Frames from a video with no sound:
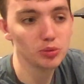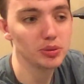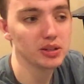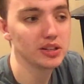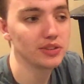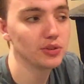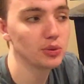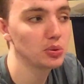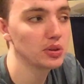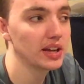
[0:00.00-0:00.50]

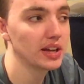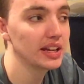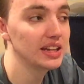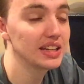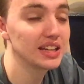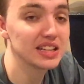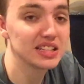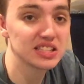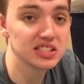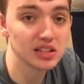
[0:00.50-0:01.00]
of it will kind of
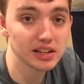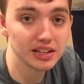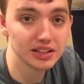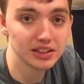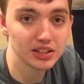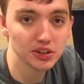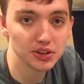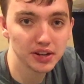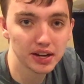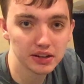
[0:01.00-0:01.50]
get stuck in
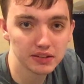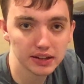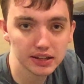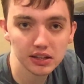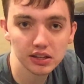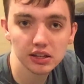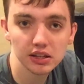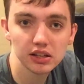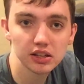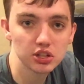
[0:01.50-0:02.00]
there, kind of like
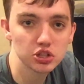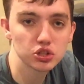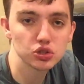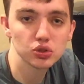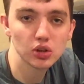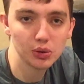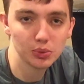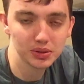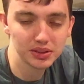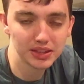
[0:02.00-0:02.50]
a
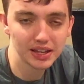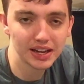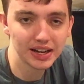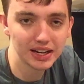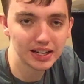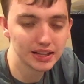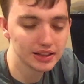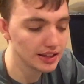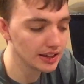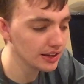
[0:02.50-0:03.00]
straw with that
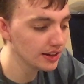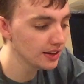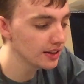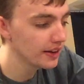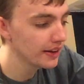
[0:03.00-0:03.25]
kind of thing.